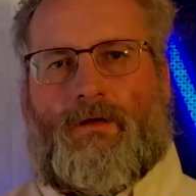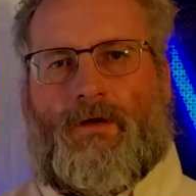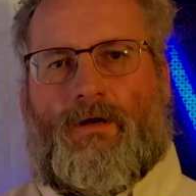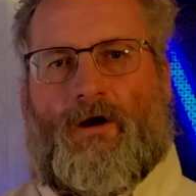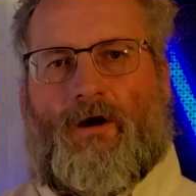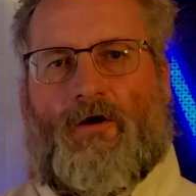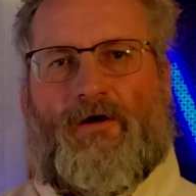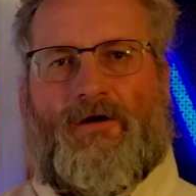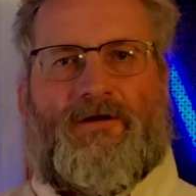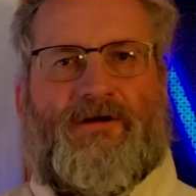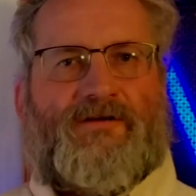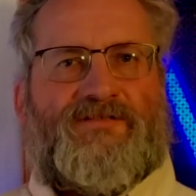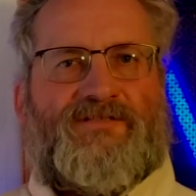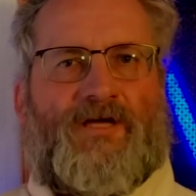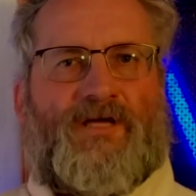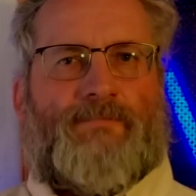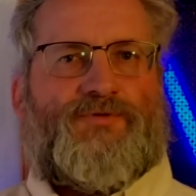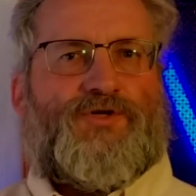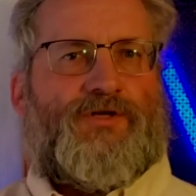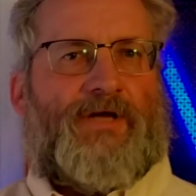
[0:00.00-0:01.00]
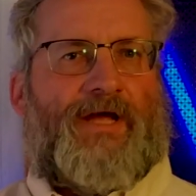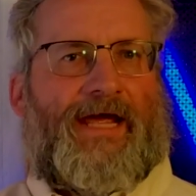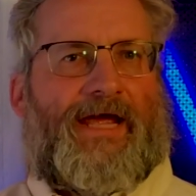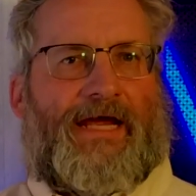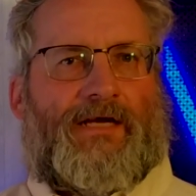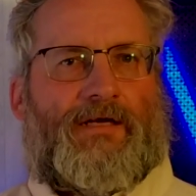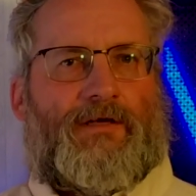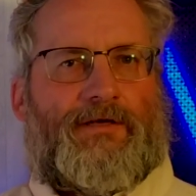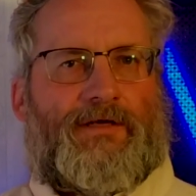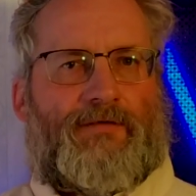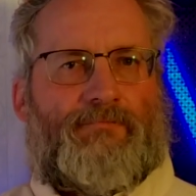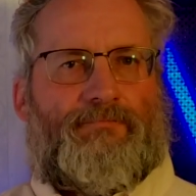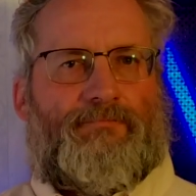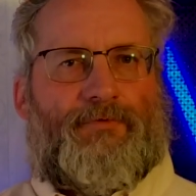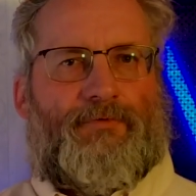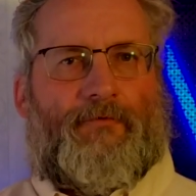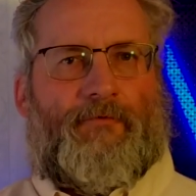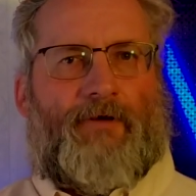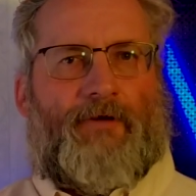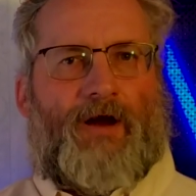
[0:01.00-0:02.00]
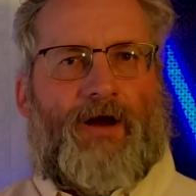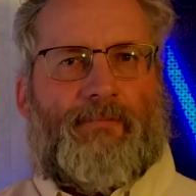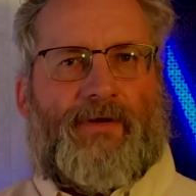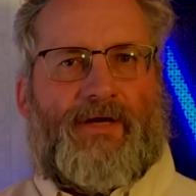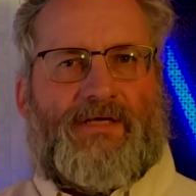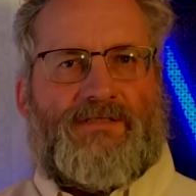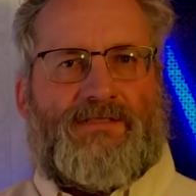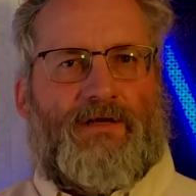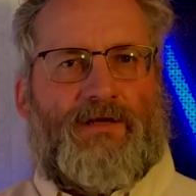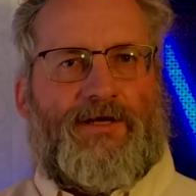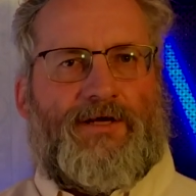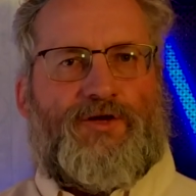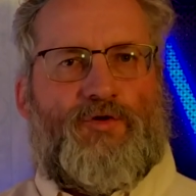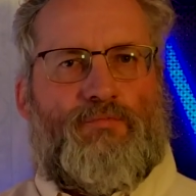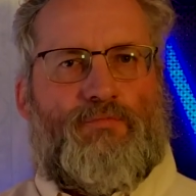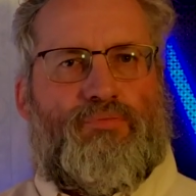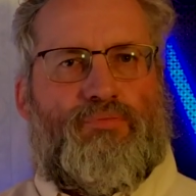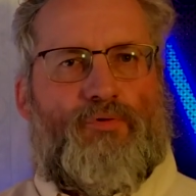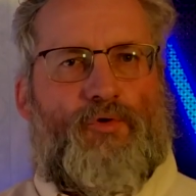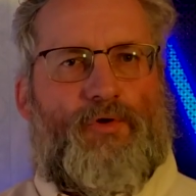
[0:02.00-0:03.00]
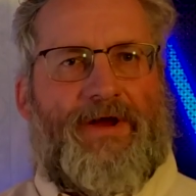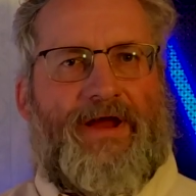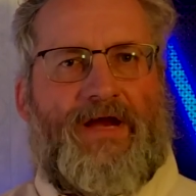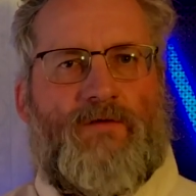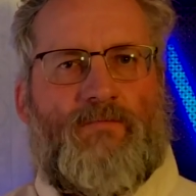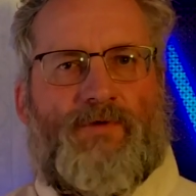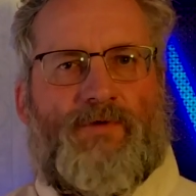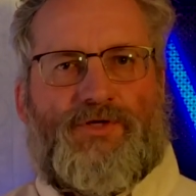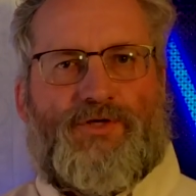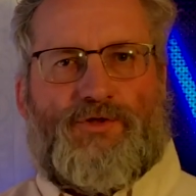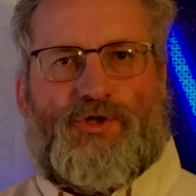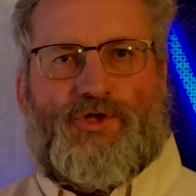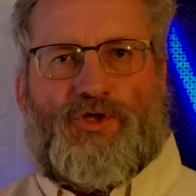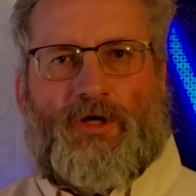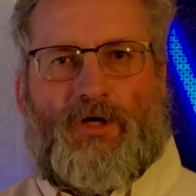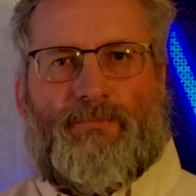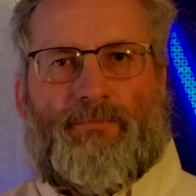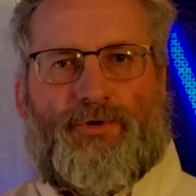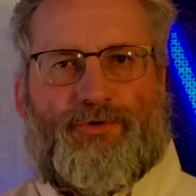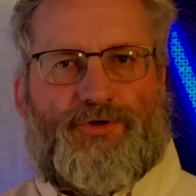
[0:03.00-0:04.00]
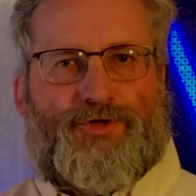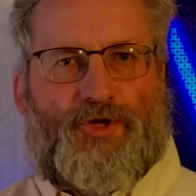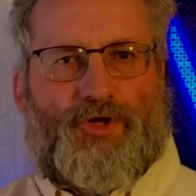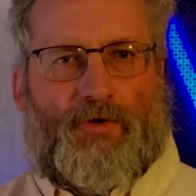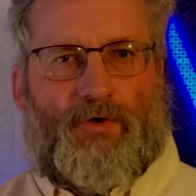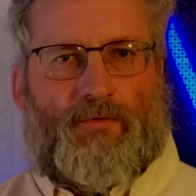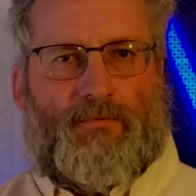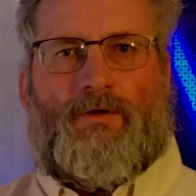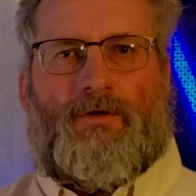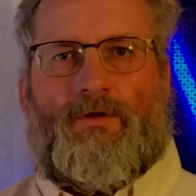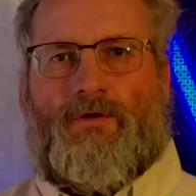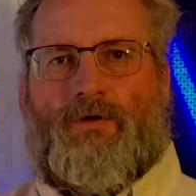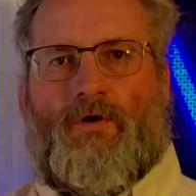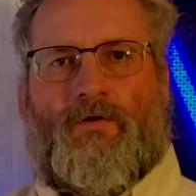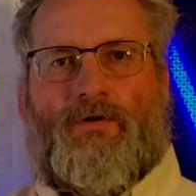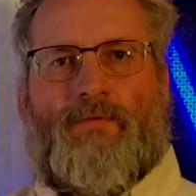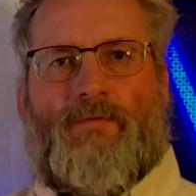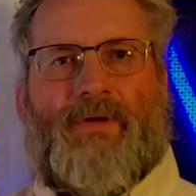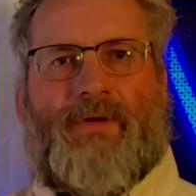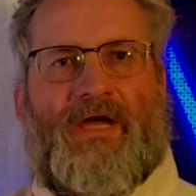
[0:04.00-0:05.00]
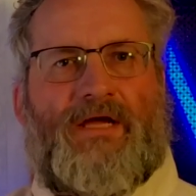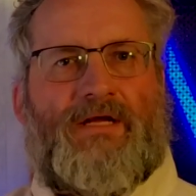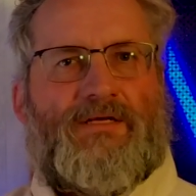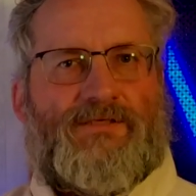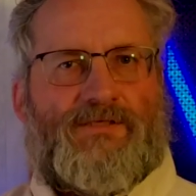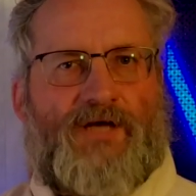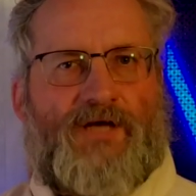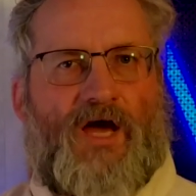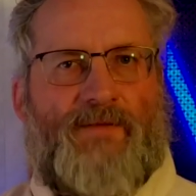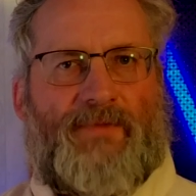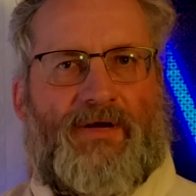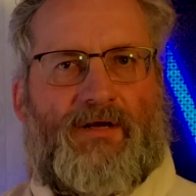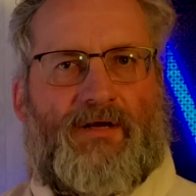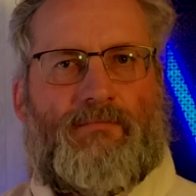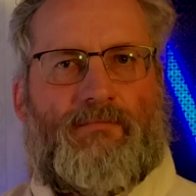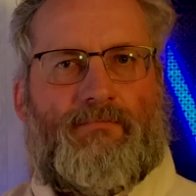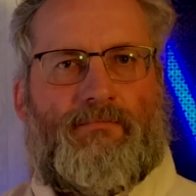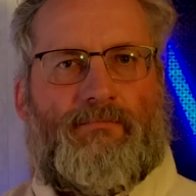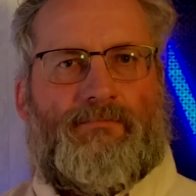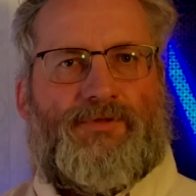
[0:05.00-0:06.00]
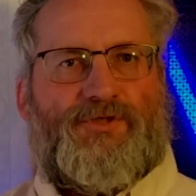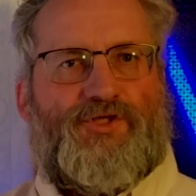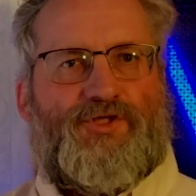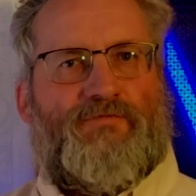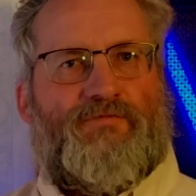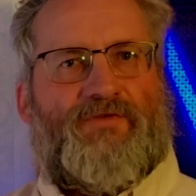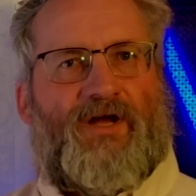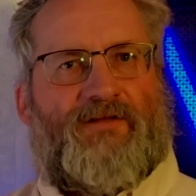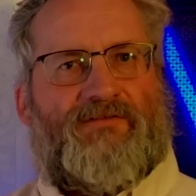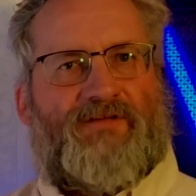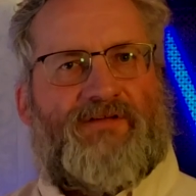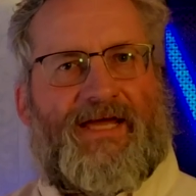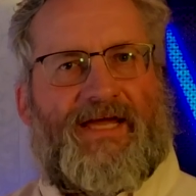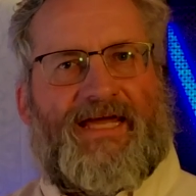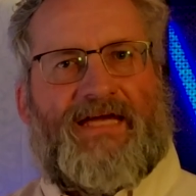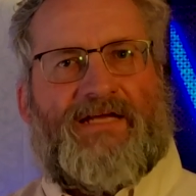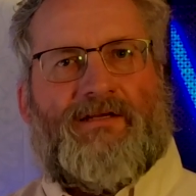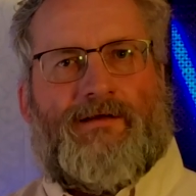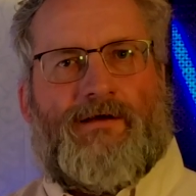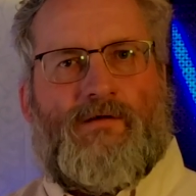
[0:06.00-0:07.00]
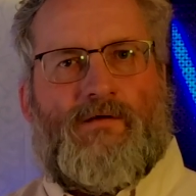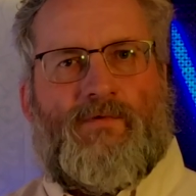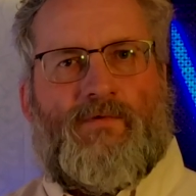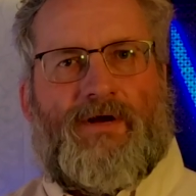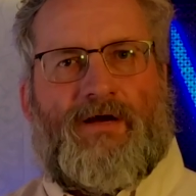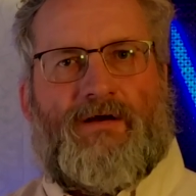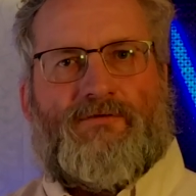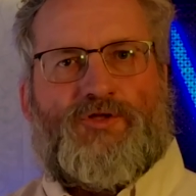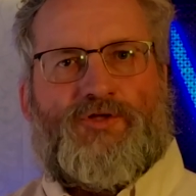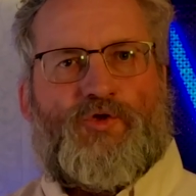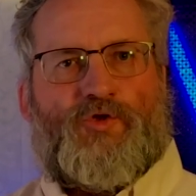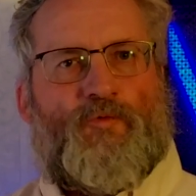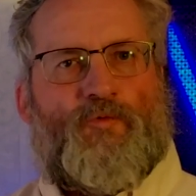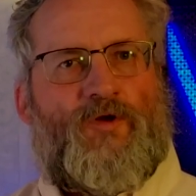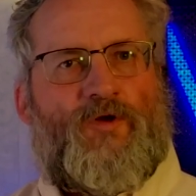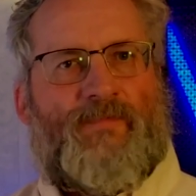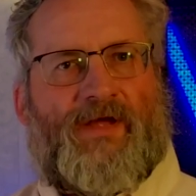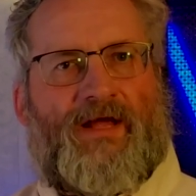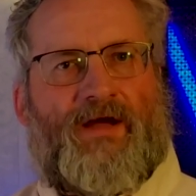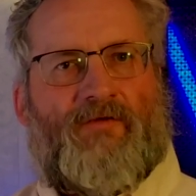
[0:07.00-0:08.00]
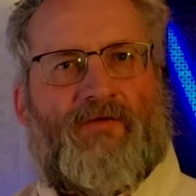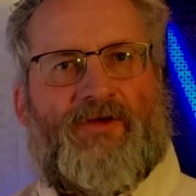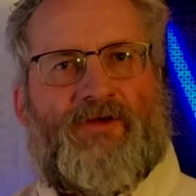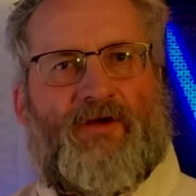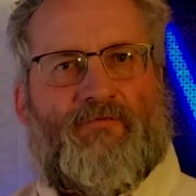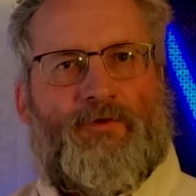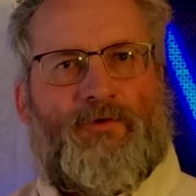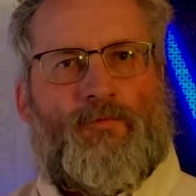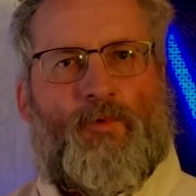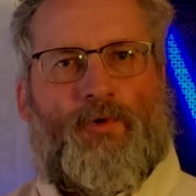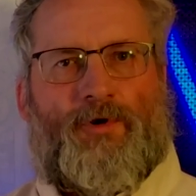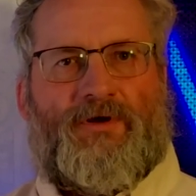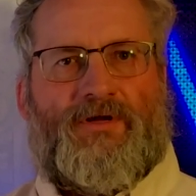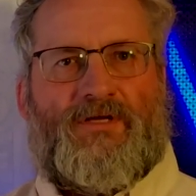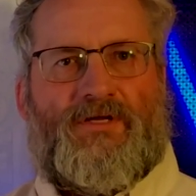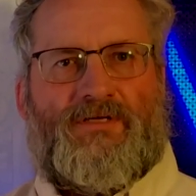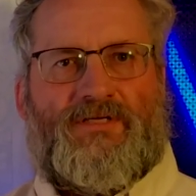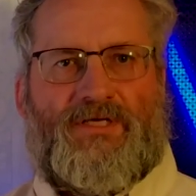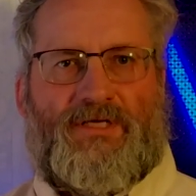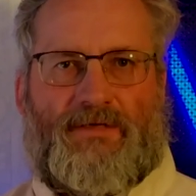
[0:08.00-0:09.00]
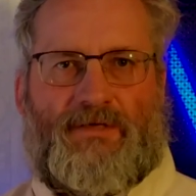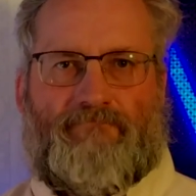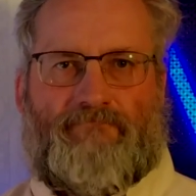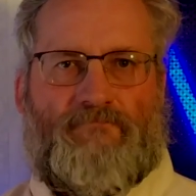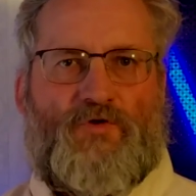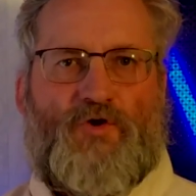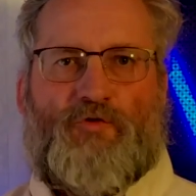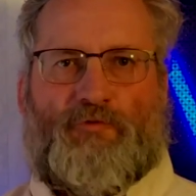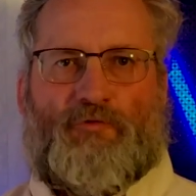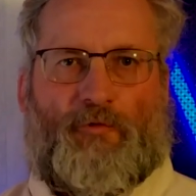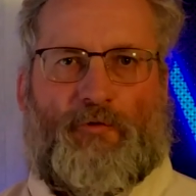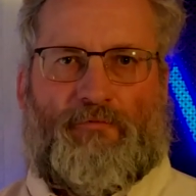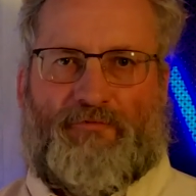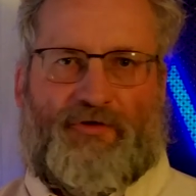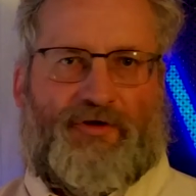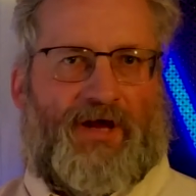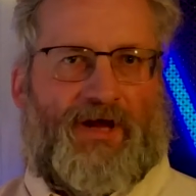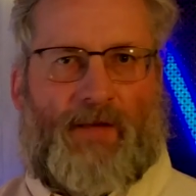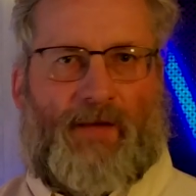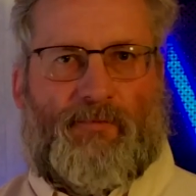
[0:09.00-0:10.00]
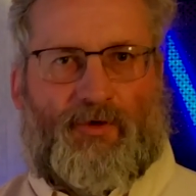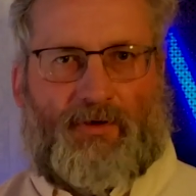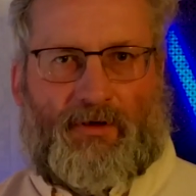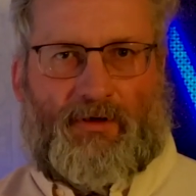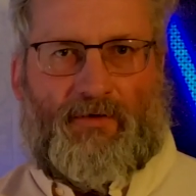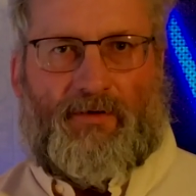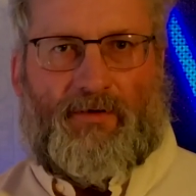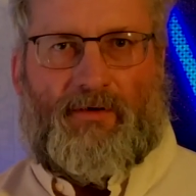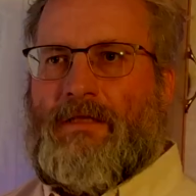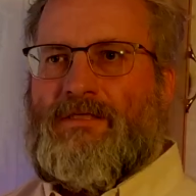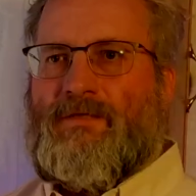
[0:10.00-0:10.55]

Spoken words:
Error and exception handling in programming is like your brain when you stub your toe. You know the pain is coming, but you've got to handle it without screaming out every word in the no-no vocabulary.